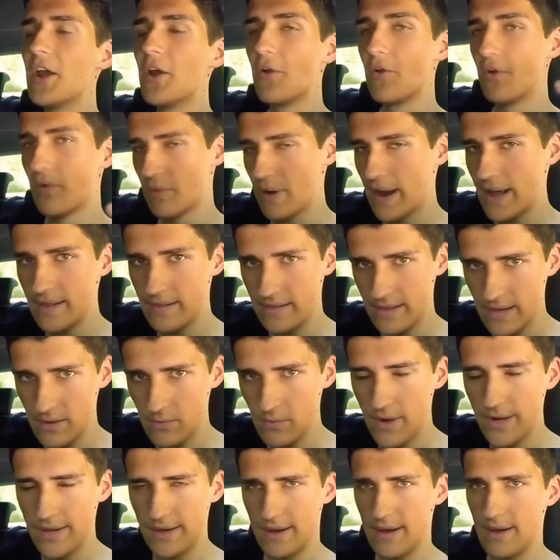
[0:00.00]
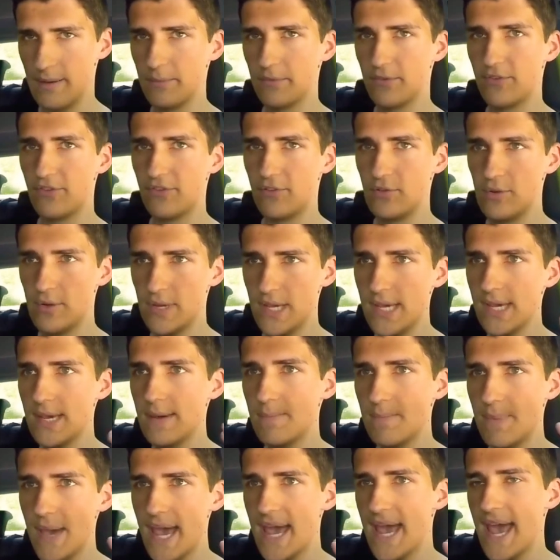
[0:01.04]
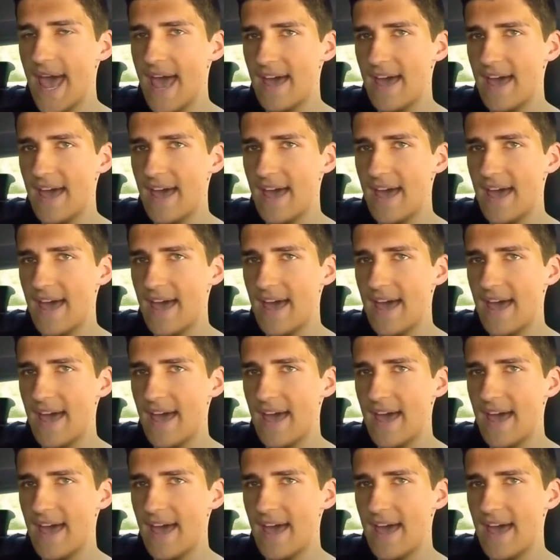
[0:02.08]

greatly when it comes to eBay